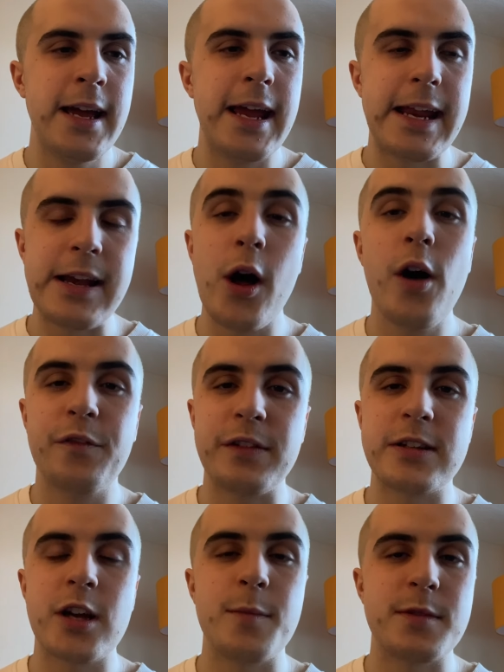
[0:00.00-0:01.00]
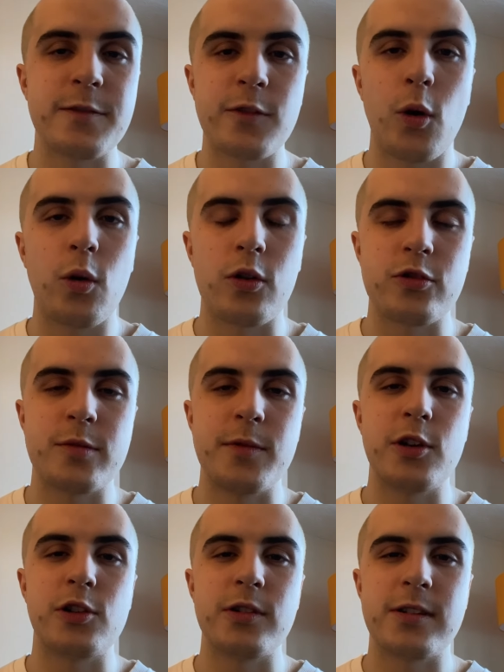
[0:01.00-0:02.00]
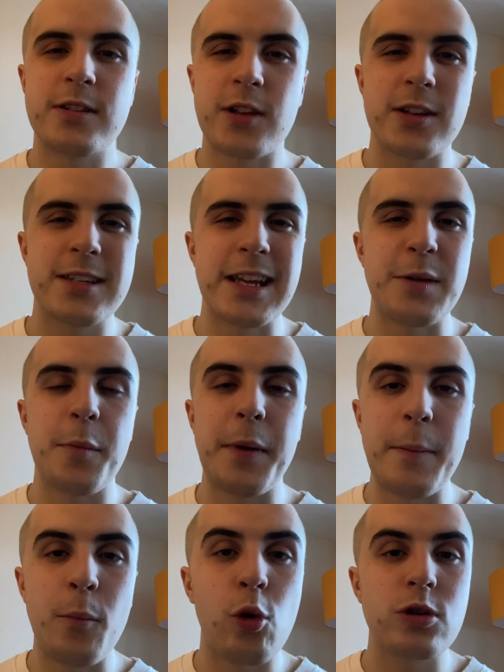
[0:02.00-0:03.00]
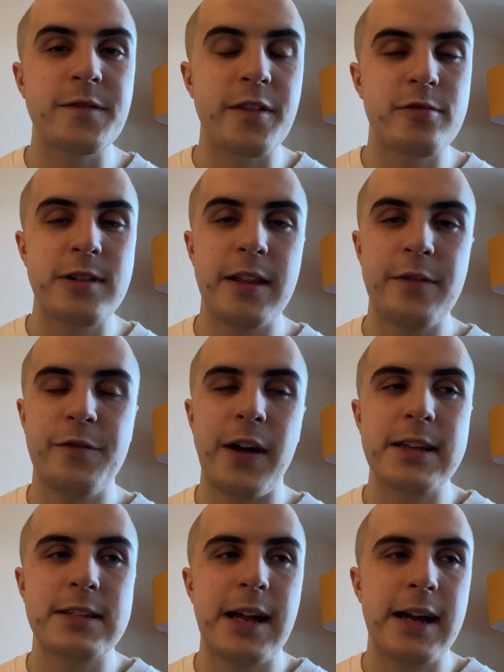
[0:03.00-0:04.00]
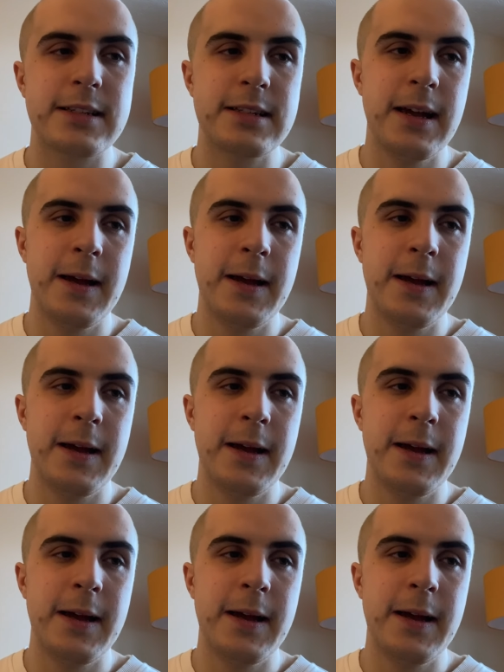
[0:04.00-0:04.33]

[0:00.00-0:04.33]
enough in terms of goal contributions, does seem a bit more of a threat than Fassnacht.